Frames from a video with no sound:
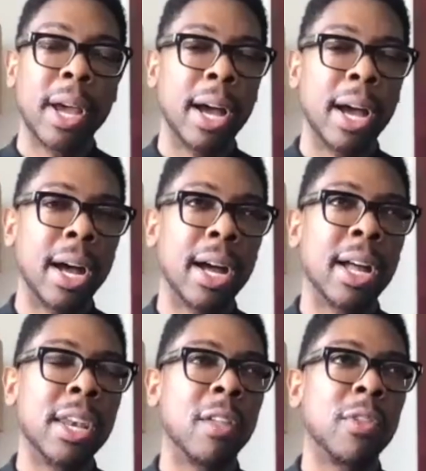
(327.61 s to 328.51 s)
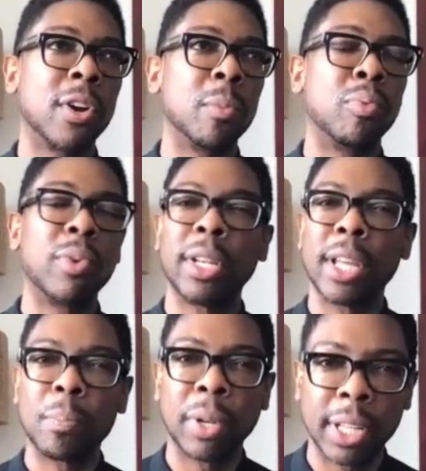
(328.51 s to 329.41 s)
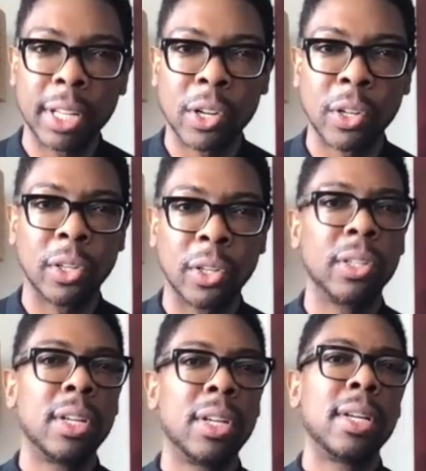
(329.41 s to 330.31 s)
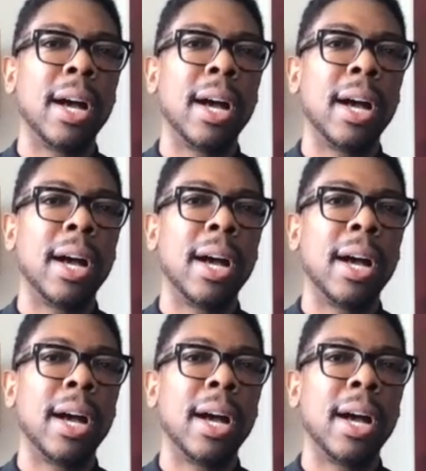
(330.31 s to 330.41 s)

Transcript: another brilliant political,